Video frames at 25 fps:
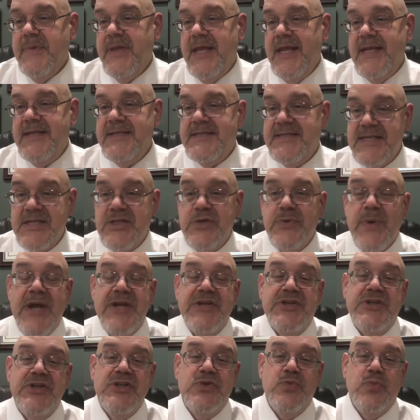In
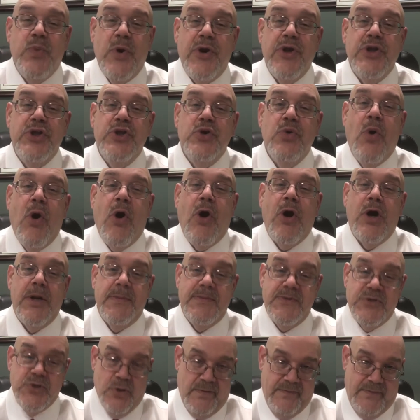situations where you are an
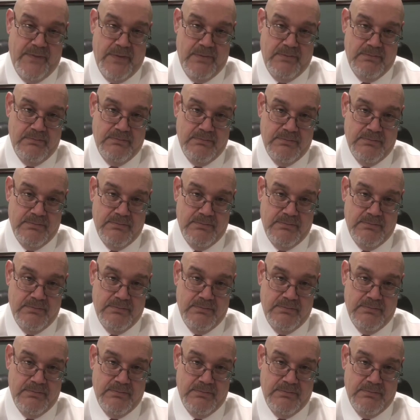observer,